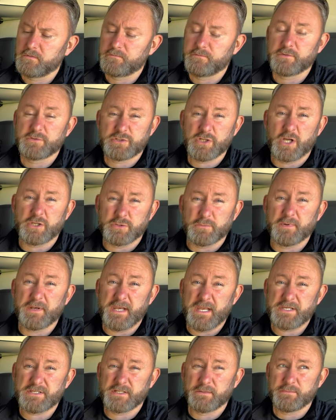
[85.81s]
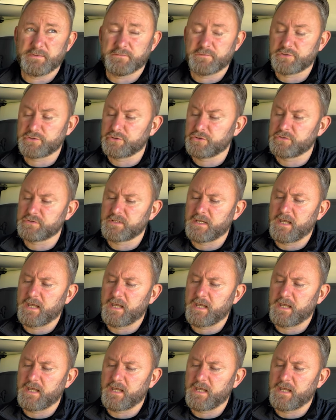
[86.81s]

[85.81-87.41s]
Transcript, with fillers: for charge up initially when you first use